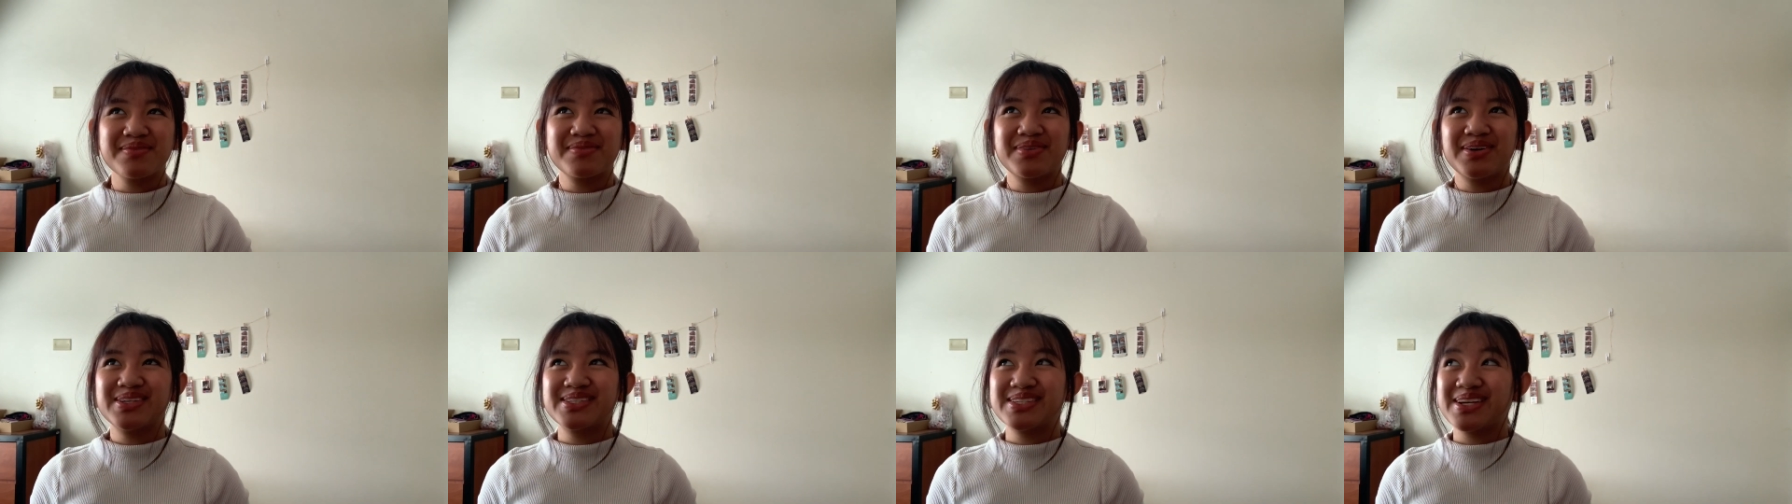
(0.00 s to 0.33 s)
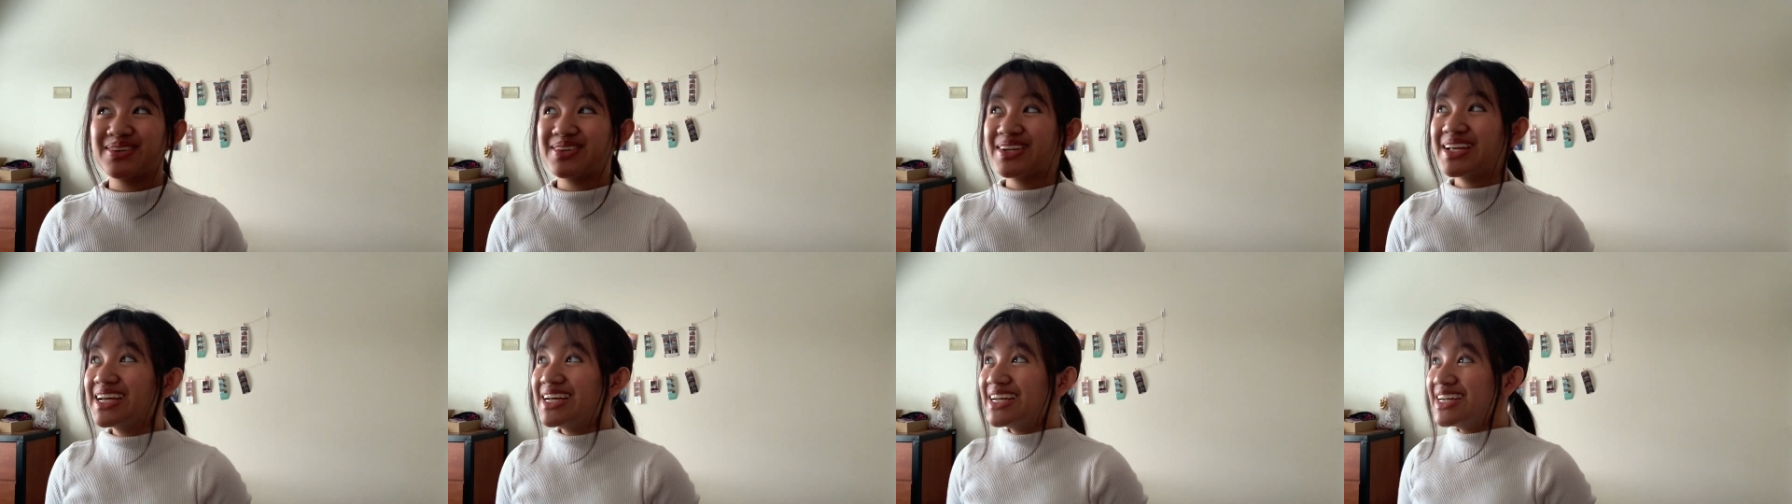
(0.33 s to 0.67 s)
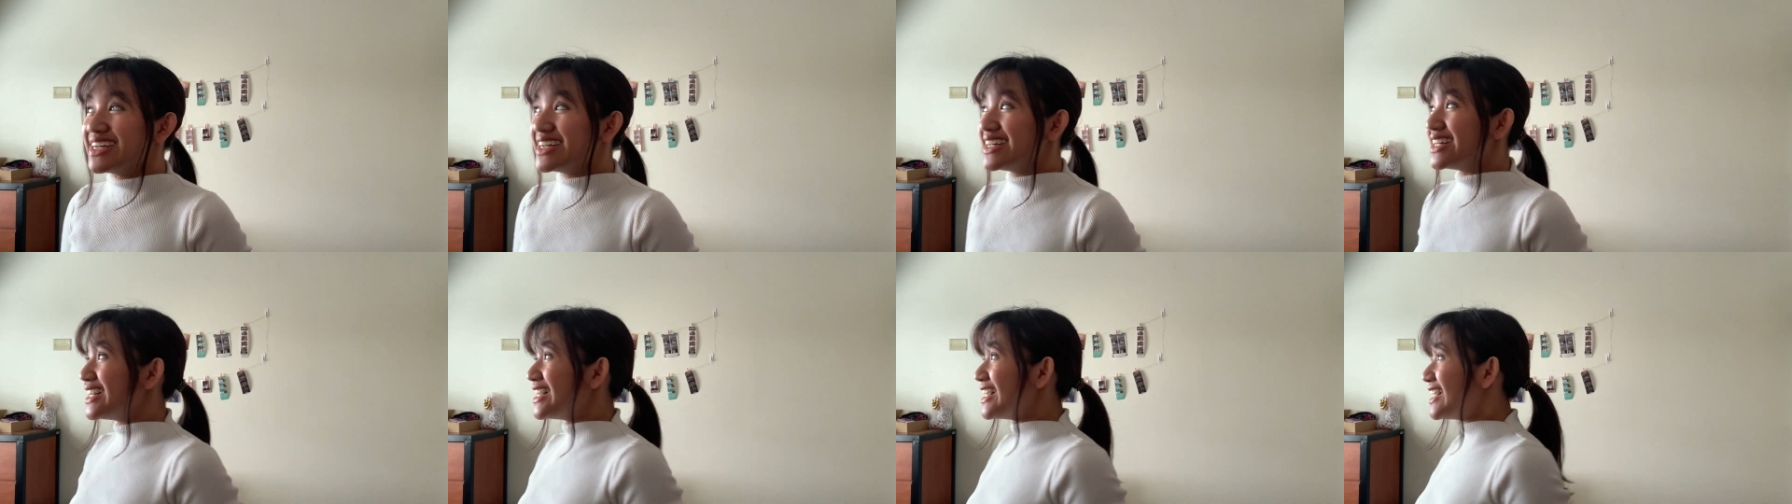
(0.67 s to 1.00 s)
it falls out.
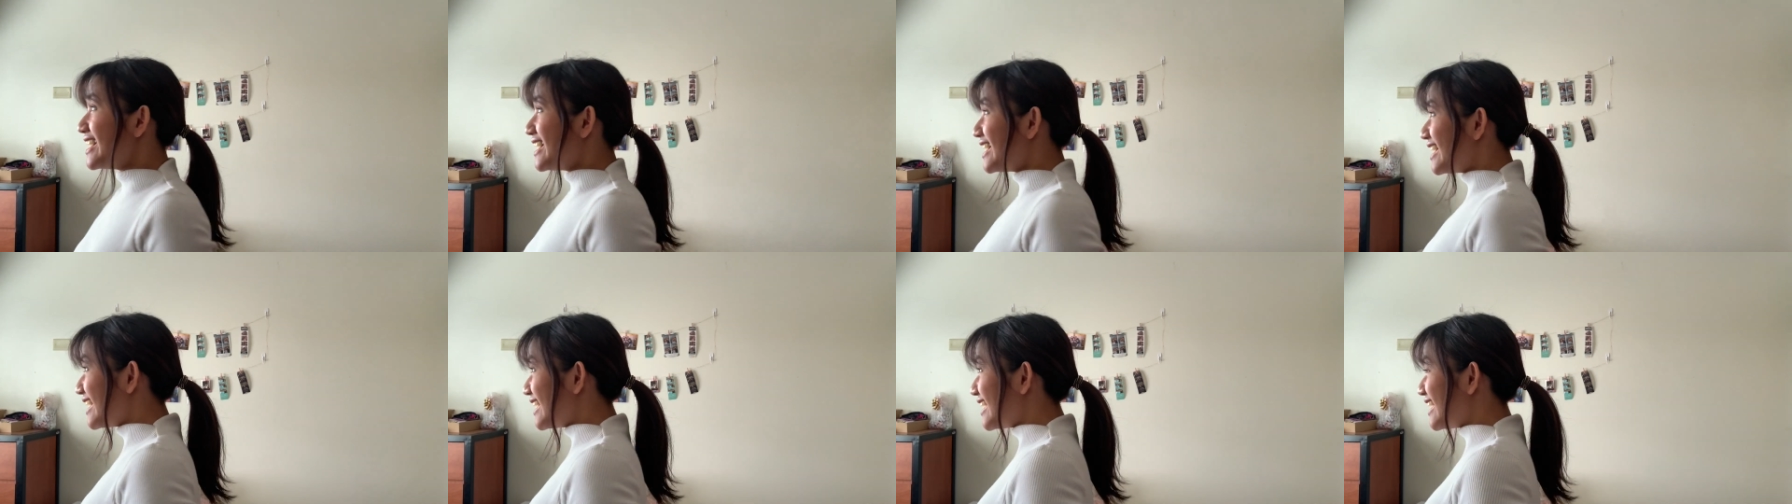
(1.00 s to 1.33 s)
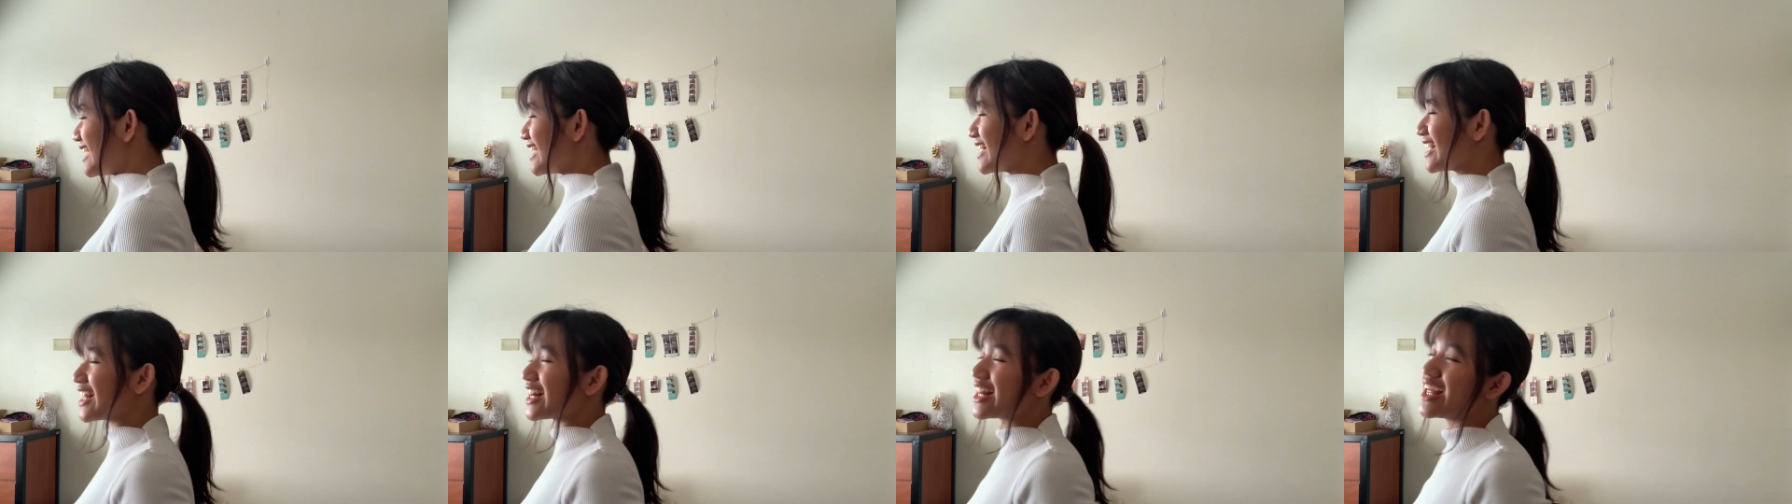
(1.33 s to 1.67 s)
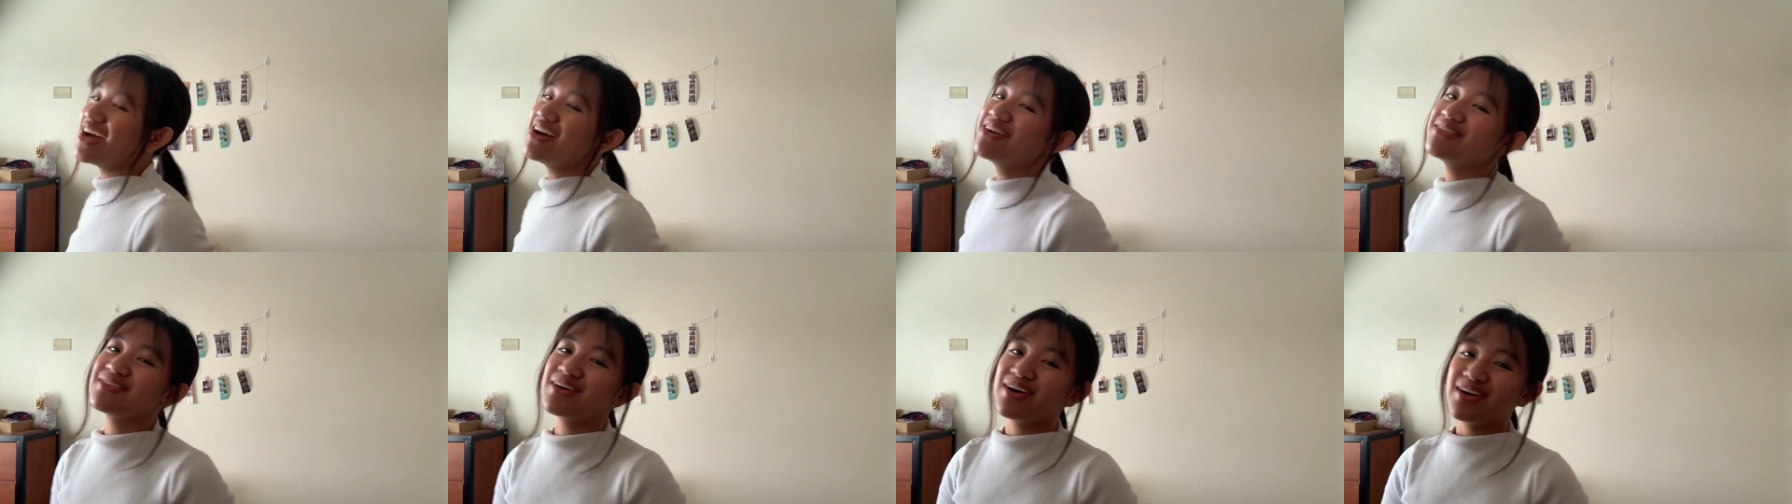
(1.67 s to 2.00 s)
And I
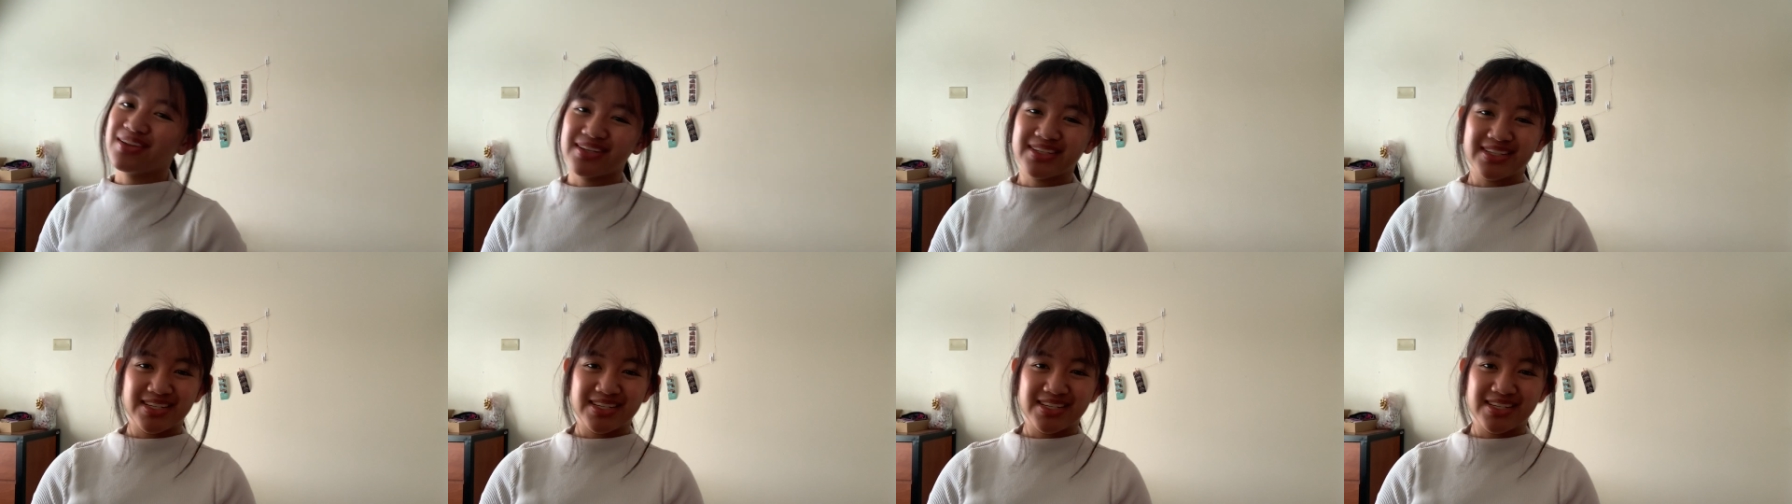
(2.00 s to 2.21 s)
laugh all the